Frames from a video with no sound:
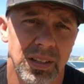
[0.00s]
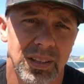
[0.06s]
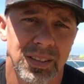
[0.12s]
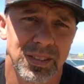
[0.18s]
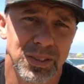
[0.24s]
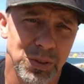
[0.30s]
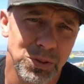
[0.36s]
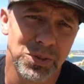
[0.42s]

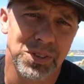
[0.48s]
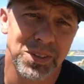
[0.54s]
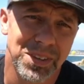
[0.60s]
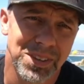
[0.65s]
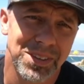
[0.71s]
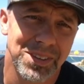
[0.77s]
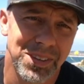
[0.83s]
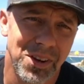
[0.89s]
do
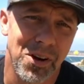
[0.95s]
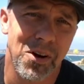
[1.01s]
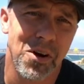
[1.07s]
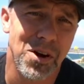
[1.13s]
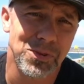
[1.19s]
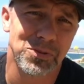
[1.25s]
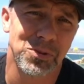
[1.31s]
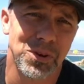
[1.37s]
the
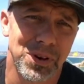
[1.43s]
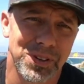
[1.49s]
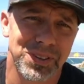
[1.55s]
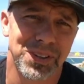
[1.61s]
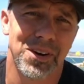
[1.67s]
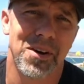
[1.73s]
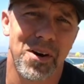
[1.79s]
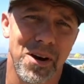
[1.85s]
hard work,
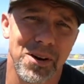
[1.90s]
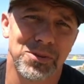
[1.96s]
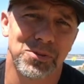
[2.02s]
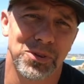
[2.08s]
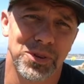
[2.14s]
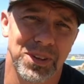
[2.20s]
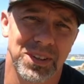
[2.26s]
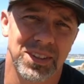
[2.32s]
the heart
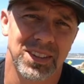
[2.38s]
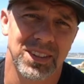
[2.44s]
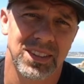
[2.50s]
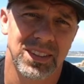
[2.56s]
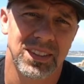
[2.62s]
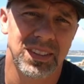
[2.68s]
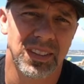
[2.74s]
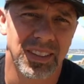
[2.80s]
work,
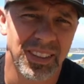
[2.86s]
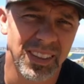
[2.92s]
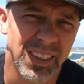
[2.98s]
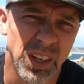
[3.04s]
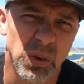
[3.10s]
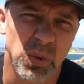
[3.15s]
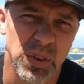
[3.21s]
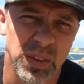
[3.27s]
to
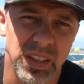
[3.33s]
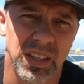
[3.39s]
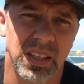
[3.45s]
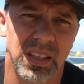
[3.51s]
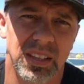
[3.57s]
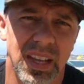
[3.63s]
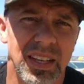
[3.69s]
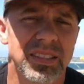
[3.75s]
look
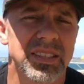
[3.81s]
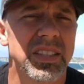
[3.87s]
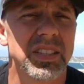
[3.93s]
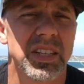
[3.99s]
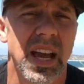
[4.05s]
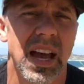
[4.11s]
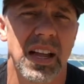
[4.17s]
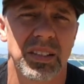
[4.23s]
within. That's the
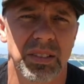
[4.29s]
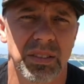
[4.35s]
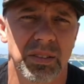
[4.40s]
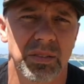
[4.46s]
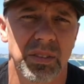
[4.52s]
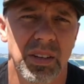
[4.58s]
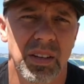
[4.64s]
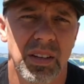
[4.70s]
challenge
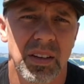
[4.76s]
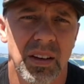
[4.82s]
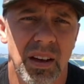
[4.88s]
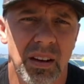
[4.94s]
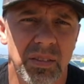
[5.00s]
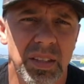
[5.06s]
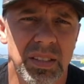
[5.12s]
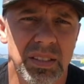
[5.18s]

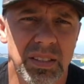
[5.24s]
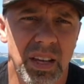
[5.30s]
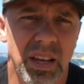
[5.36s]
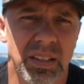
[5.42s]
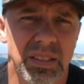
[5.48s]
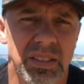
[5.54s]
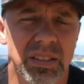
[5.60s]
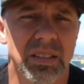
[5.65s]
of this
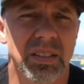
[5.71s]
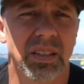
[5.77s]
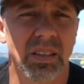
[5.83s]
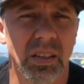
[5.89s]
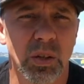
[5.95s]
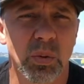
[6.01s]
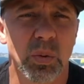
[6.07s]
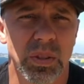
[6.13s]
text, is to
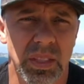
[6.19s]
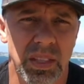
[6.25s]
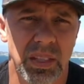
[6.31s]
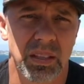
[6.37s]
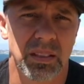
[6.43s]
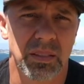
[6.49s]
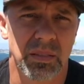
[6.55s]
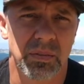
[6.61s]
look
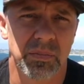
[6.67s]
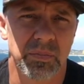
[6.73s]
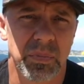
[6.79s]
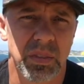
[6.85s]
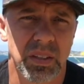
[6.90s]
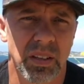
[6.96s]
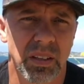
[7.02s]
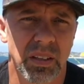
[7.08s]
within,
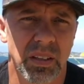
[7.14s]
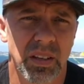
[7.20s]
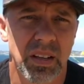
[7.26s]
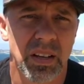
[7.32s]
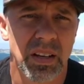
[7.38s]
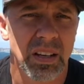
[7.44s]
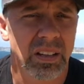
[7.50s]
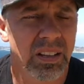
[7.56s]
to
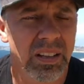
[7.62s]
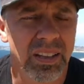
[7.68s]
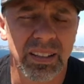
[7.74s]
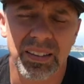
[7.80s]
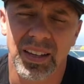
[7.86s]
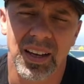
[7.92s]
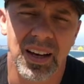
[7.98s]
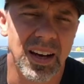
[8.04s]
look
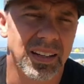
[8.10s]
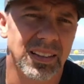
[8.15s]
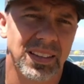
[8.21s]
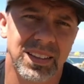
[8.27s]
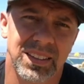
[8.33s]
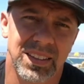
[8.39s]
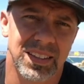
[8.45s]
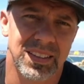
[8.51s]
at the
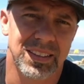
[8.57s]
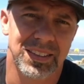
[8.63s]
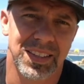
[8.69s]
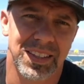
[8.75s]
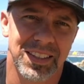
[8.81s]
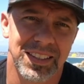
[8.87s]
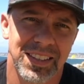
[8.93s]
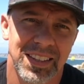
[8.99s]
ugliness
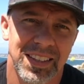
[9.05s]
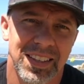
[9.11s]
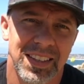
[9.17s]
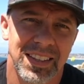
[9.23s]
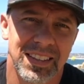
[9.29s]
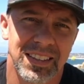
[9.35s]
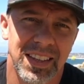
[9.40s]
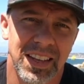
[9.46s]

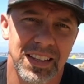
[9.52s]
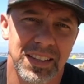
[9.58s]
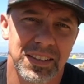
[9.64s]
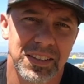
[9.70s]
that